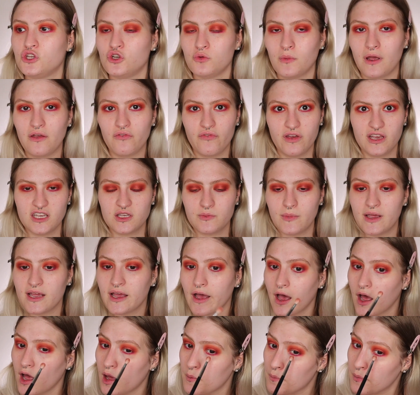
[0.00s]
do my face
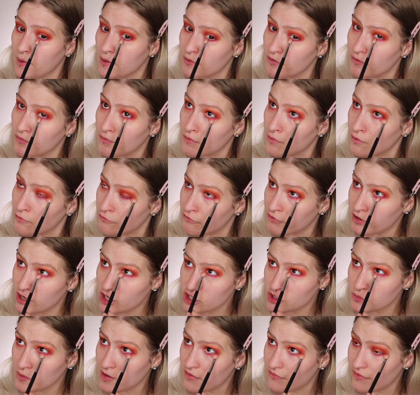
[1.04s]
makeup,
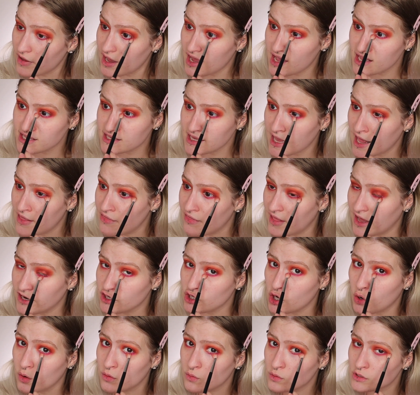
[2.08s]
finish my face, and then
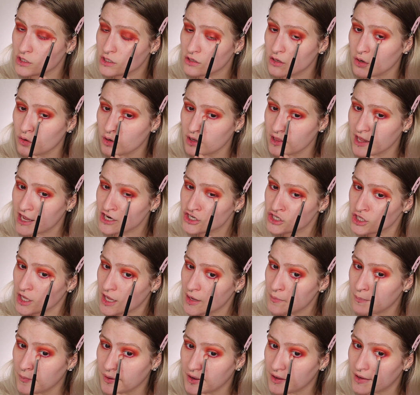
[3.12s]
go in with the lower lash
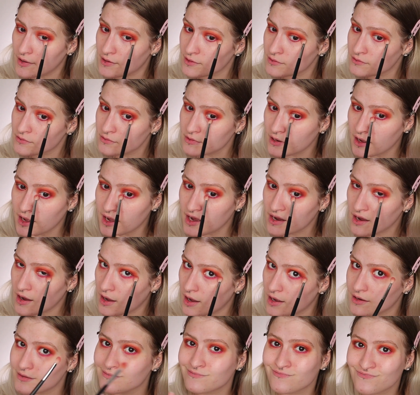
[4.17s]
line, but I
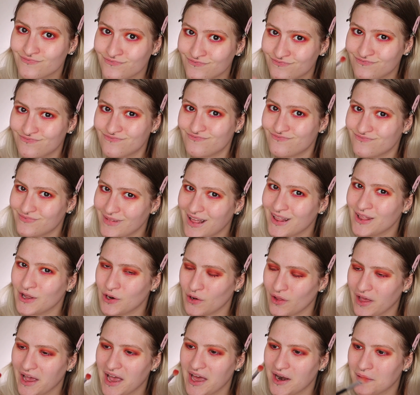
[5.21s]
got a
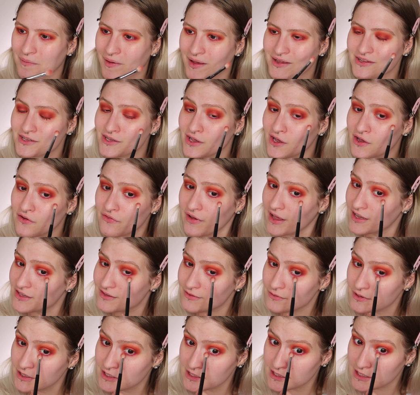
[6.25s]
little ahead of myself, as
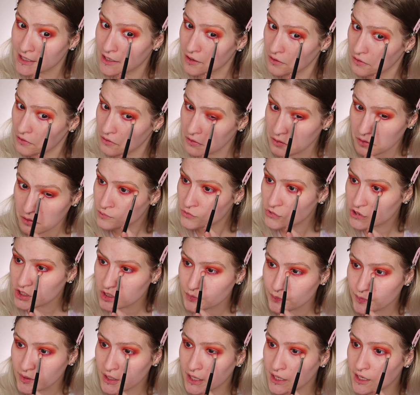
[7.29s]
you can tell. I'm
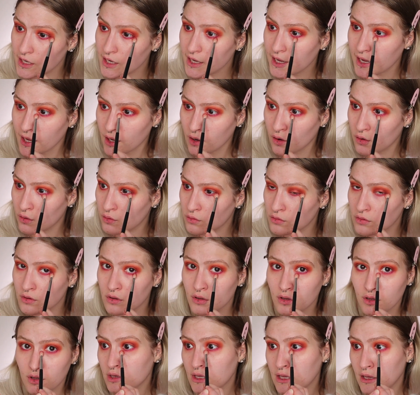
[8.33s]
just blending out
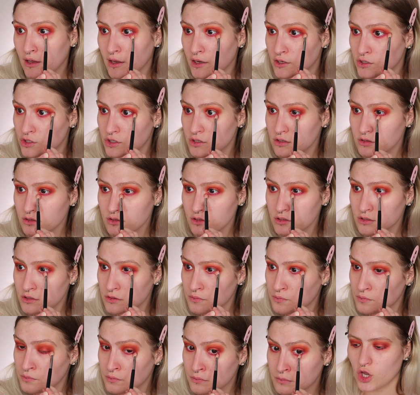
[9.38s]
the edges.
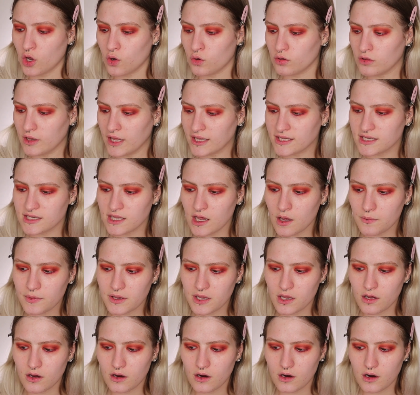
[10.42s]
So let's stop
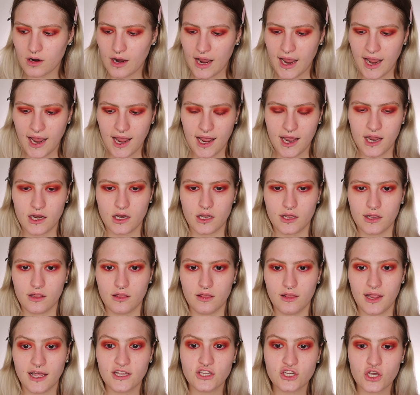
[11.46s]
here and
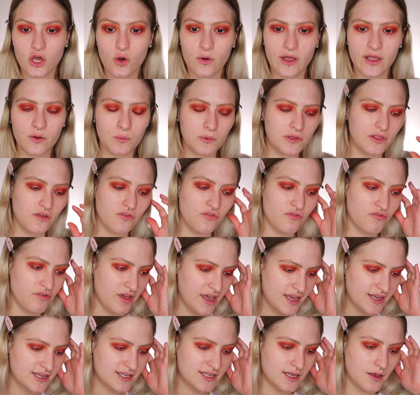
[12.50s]
let's go in with the
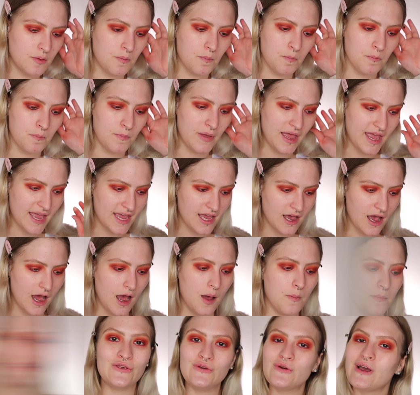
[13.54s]
face makeup.
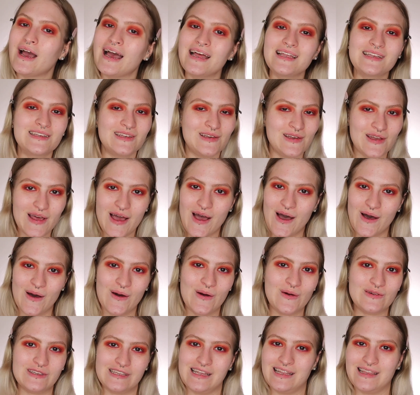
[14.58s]
You guys
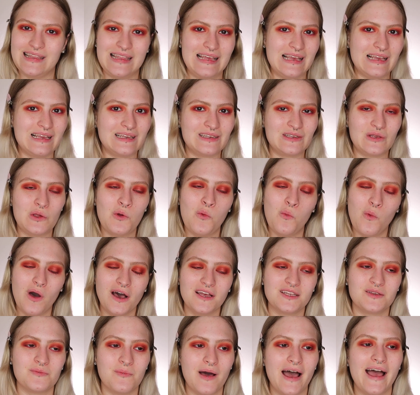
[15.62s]
know that this
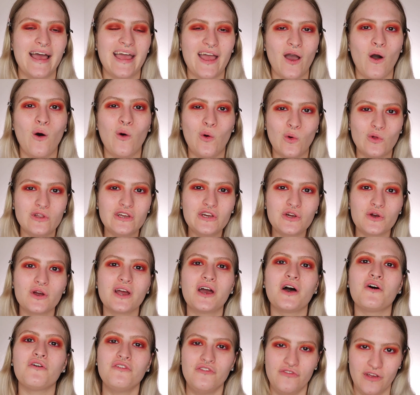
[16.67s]
was my holy
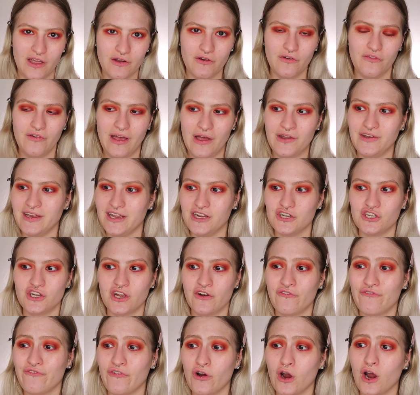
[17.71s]
grail favorite
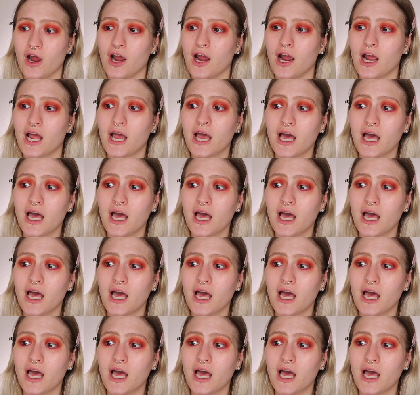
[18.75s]
foundation for